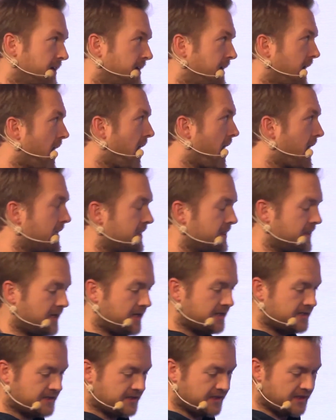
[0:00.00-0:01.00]
guy
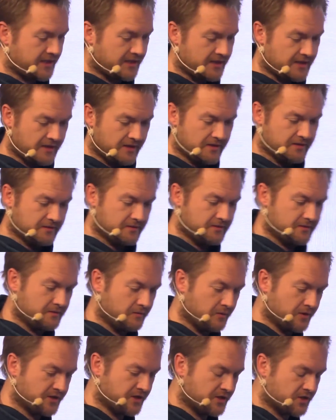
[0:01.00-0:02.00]
that
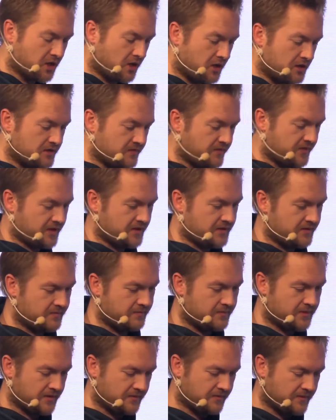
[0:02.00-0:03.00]
was in charge of the
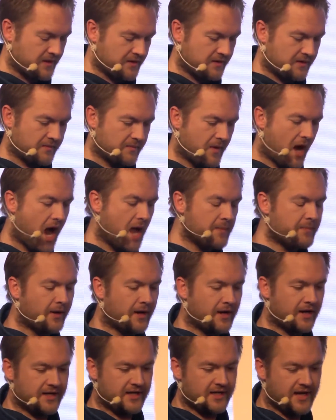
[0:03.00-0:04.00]

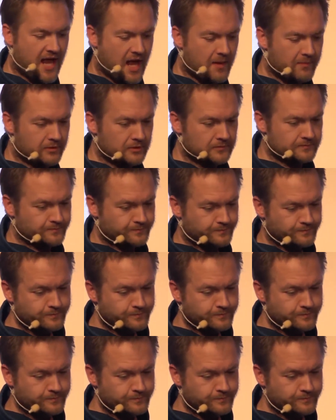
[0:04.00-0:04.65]
iPod at Apple.